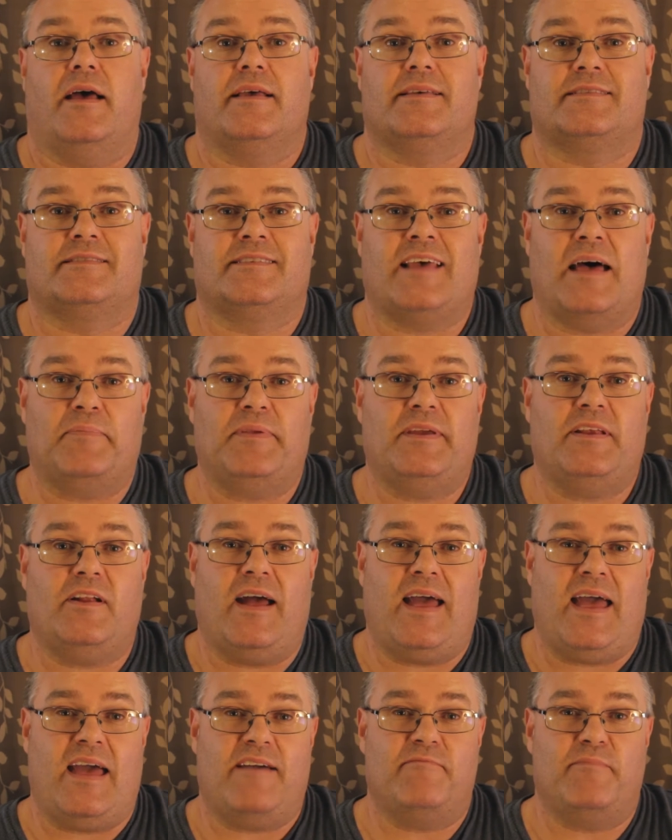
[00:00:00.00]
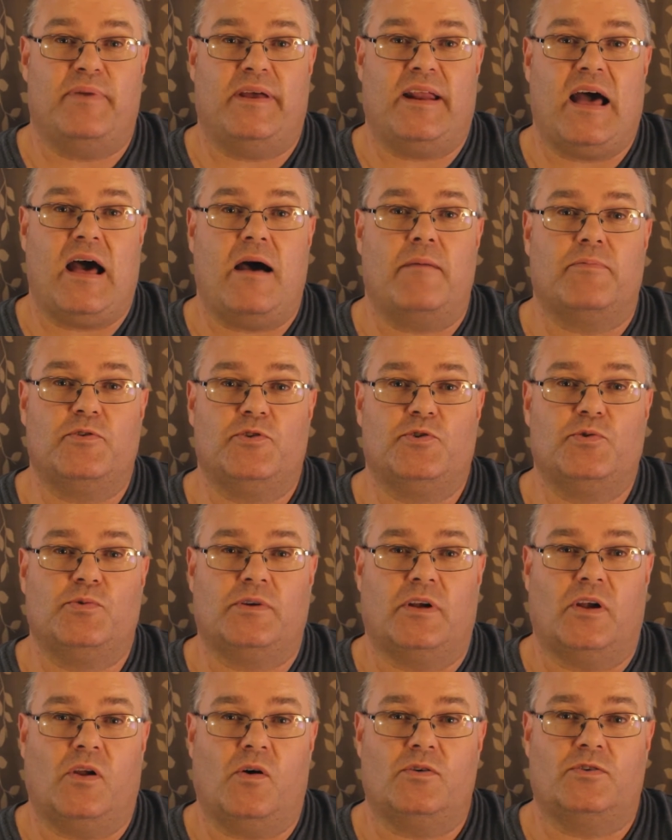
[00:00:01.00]
Something I haven't been able to do
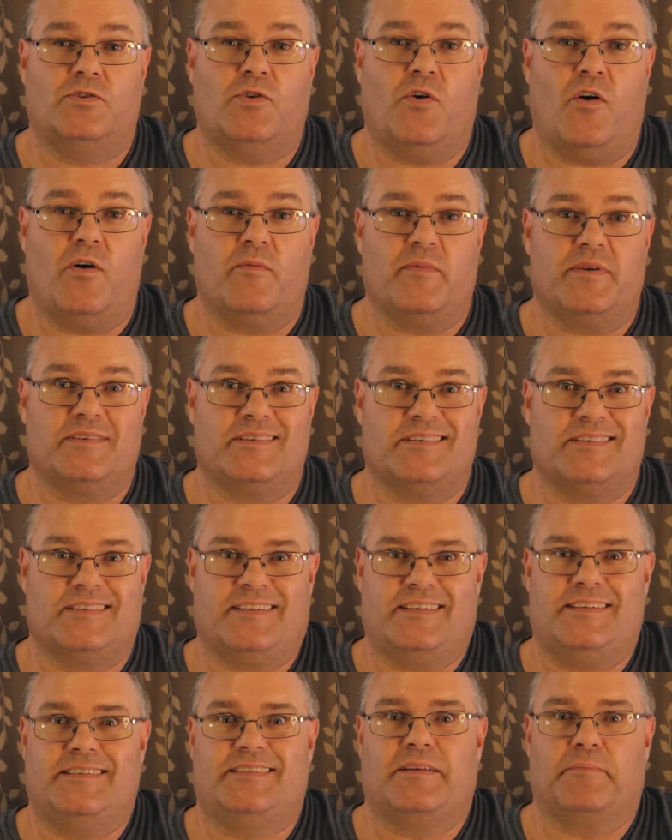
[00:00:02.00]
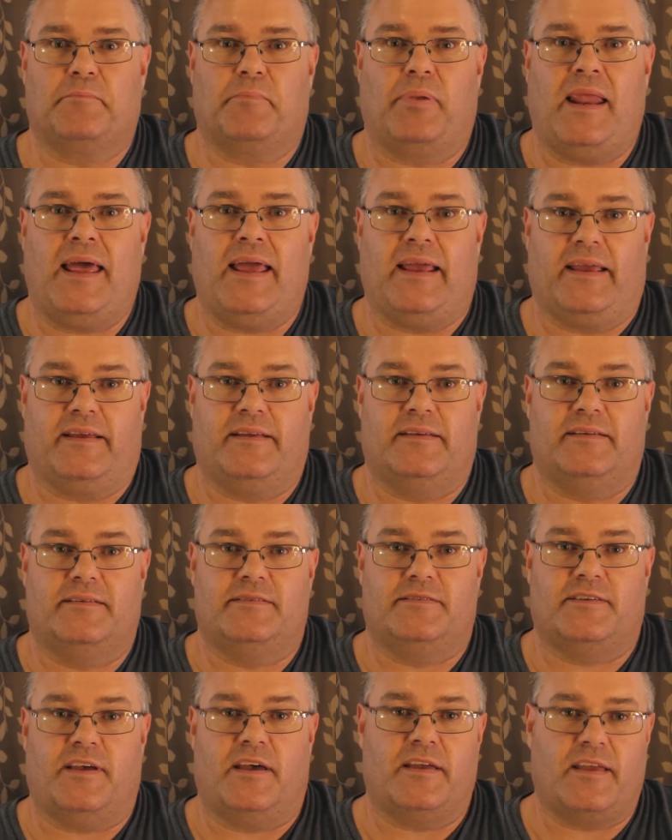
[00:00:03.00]
in a long time is a decent plank.
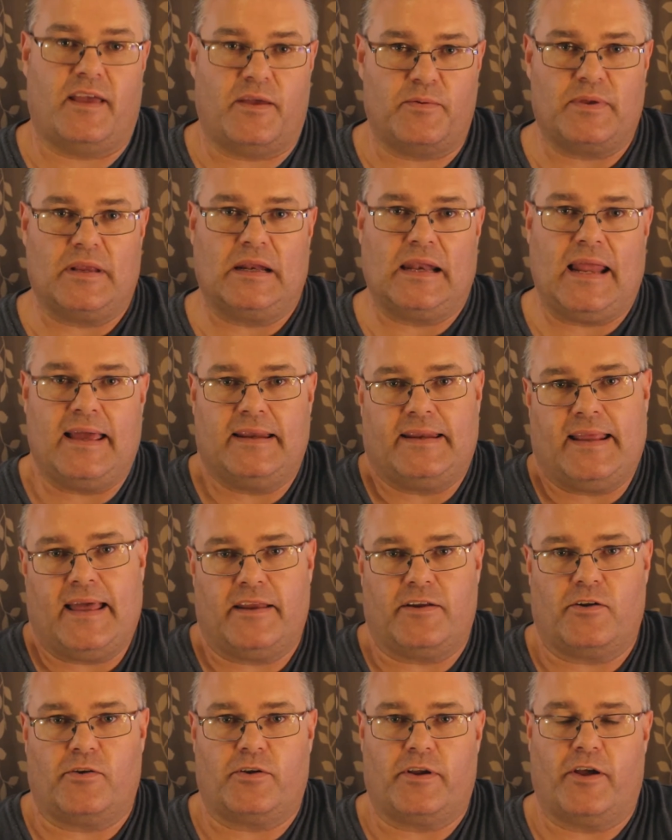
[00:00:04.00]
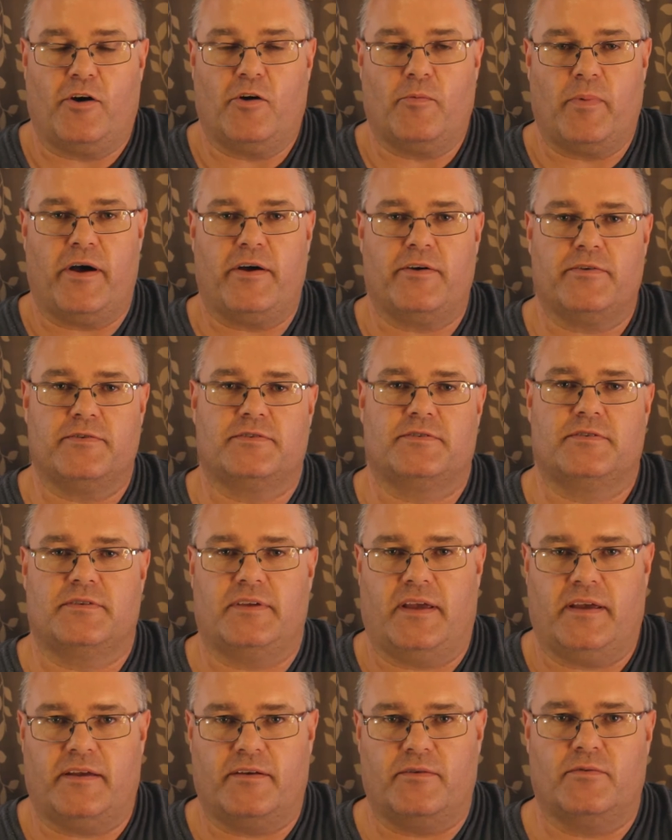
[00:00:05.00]
So, you know, when you lay down on your elbows,
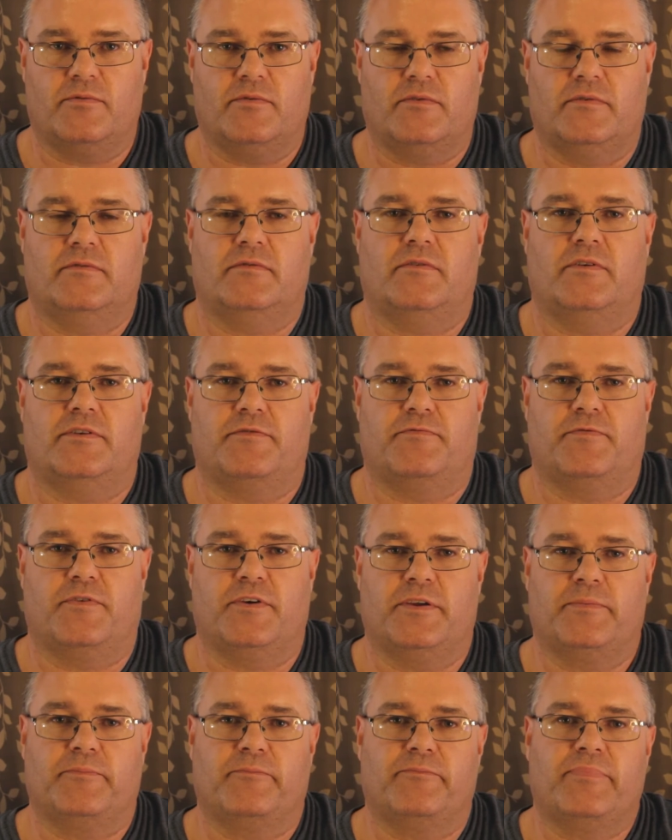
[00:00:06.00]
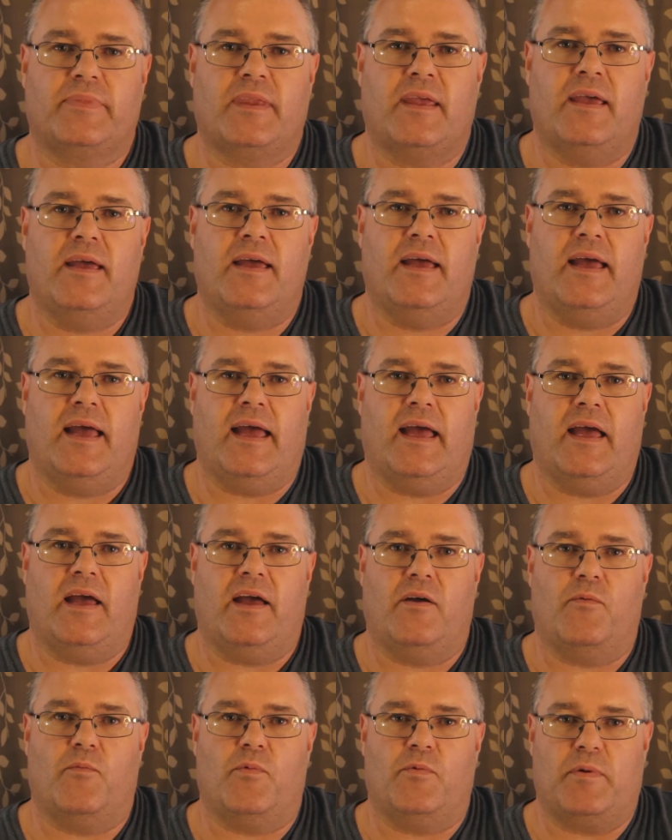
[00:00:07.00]
you know, on your feet,
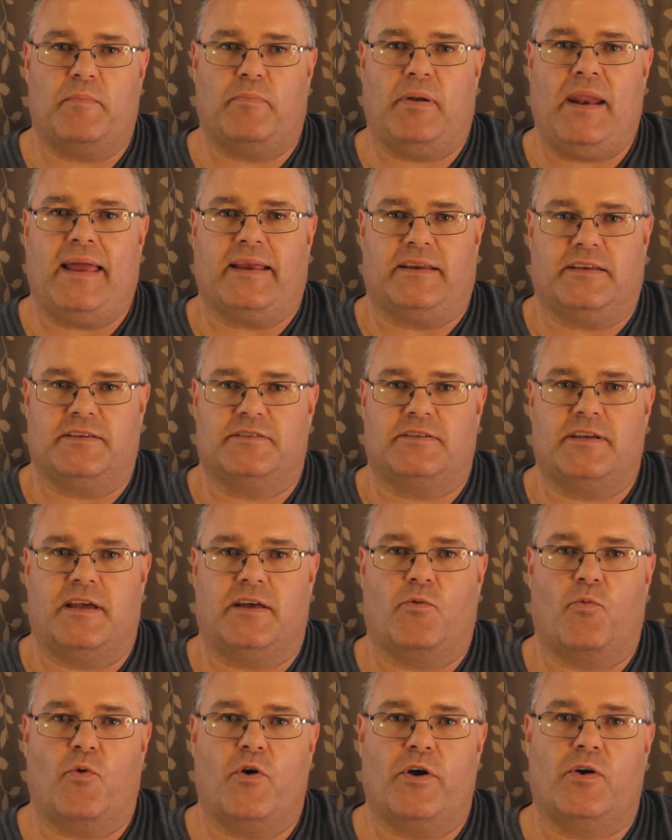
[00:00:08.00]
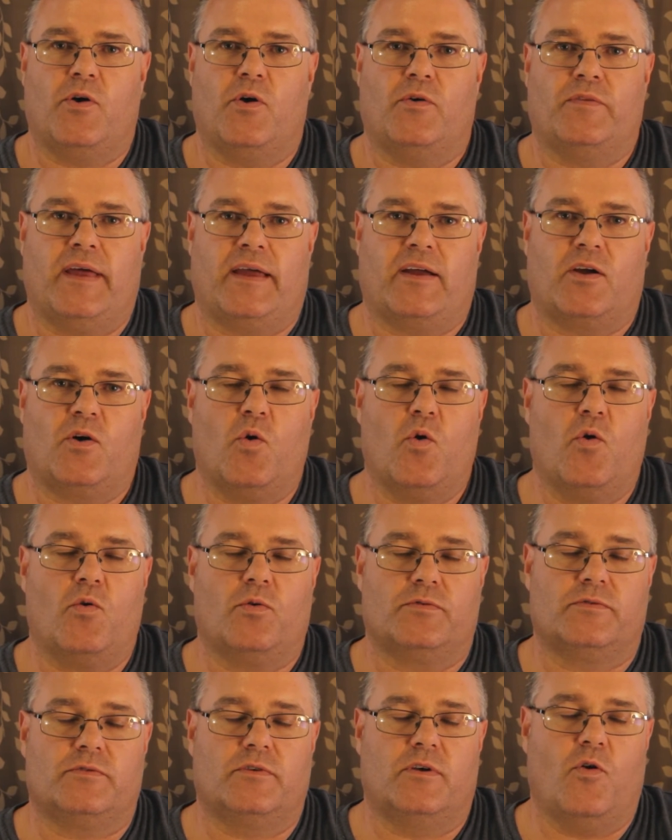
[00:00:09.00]
and when we plank, just, you know, to work on that
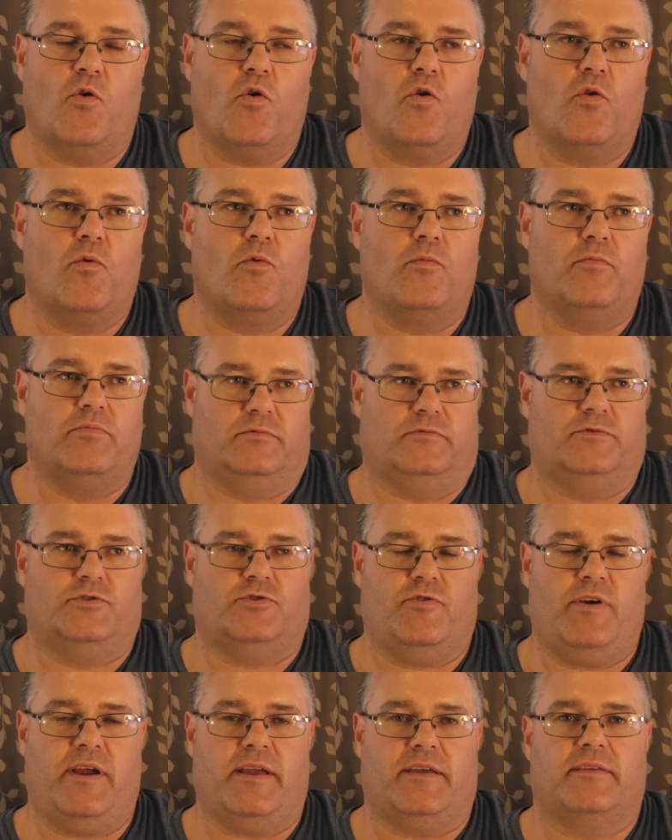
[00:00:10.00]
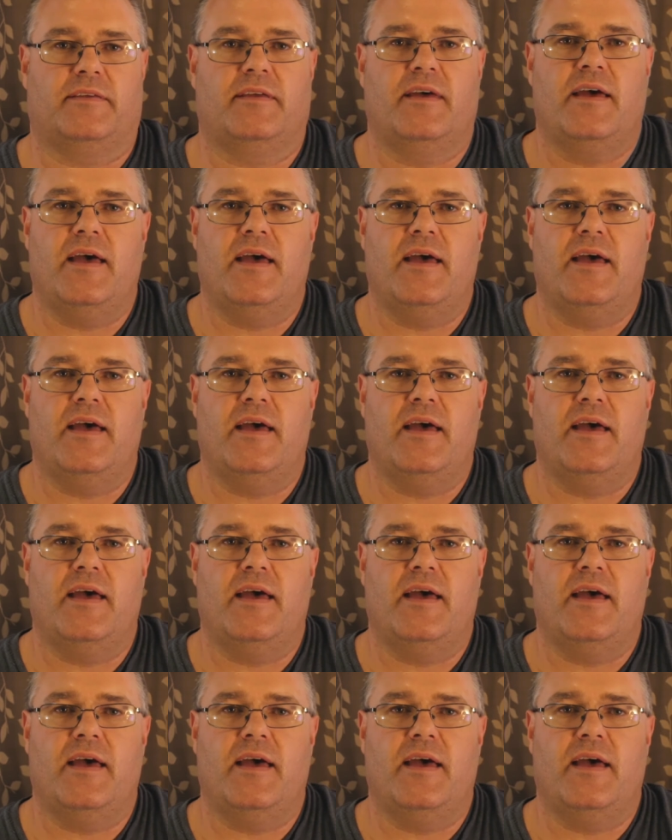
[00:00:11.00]
core, core strength.